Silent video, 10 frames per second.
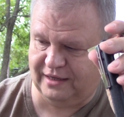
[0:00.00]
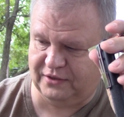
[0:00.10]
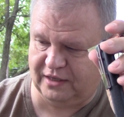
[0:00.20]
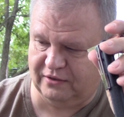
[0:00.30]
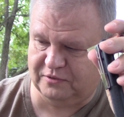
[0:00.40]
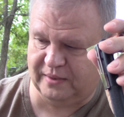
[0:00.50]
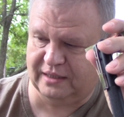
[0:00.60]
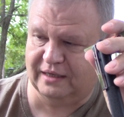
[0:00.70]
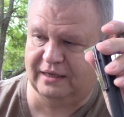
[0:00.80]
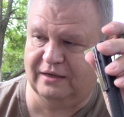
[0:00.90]
nothing here is
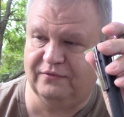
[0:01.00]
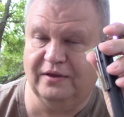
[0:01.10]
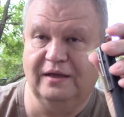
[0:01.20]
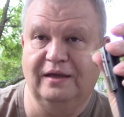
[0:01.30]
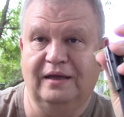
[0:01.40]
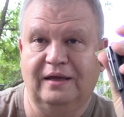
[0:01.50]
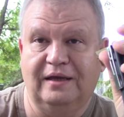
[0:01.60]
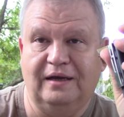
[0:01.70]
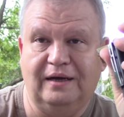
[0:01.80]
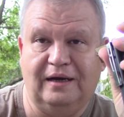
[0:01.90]
magnetic enough.
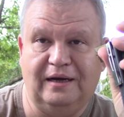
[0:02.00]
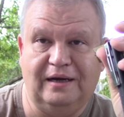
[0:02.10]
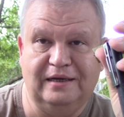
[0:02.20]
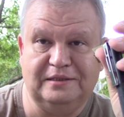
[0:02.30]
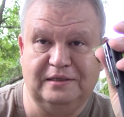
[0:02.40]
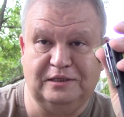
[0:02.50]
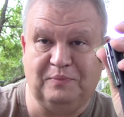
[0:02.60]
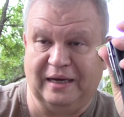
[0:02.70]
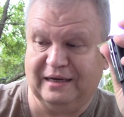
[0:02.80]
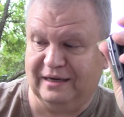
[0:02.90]
Uh, it's it's
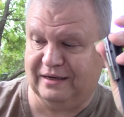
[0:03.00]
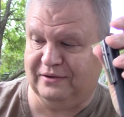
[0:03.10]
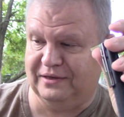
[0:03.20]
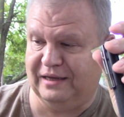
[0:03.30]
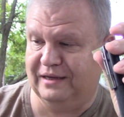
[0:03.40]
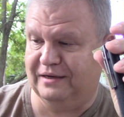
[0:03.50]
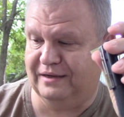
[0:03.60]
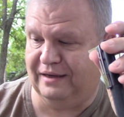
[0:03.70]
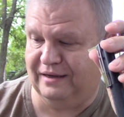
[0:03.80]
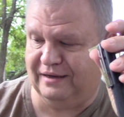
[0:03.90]
magnetic on the end,
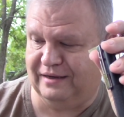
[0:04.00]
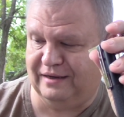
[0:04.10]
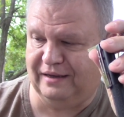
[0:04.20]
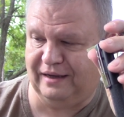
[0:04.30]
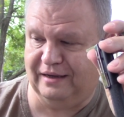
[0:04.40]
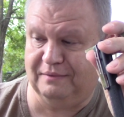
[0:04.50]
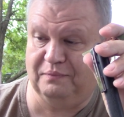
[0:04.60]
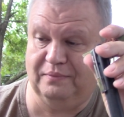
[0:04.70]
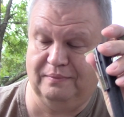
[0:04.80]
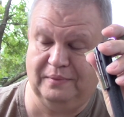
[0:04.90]
and I
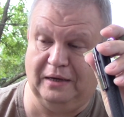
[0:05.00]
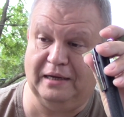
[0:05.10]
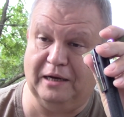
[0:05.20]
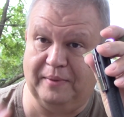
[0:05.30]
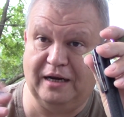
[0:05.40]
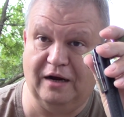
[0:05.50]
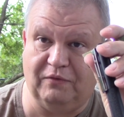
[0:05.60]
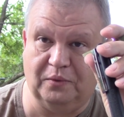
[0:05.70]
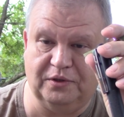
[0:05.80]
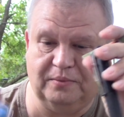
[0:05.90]
you, you got to be
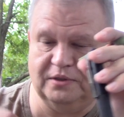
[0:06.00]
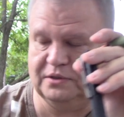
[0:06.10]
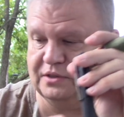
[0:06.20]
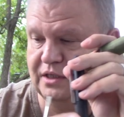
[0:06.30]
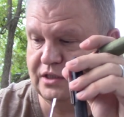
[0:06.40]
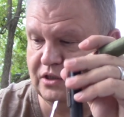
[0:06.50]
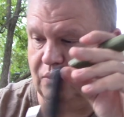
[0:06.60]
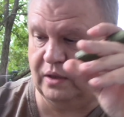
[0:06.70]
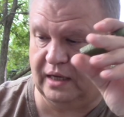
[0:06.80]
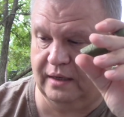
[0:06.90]
careful with them because there's things you
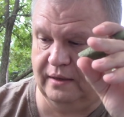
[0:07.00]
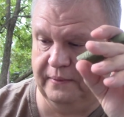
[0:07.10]
don't want to get